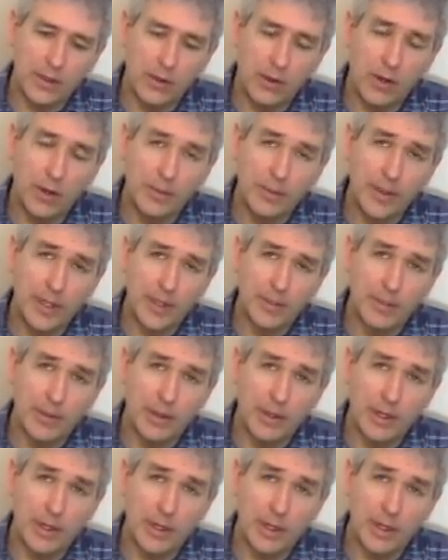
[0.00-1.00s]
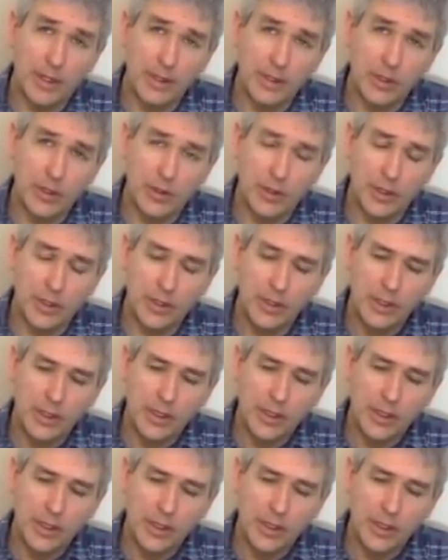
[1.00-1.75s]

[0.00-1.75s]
RPM unloaded,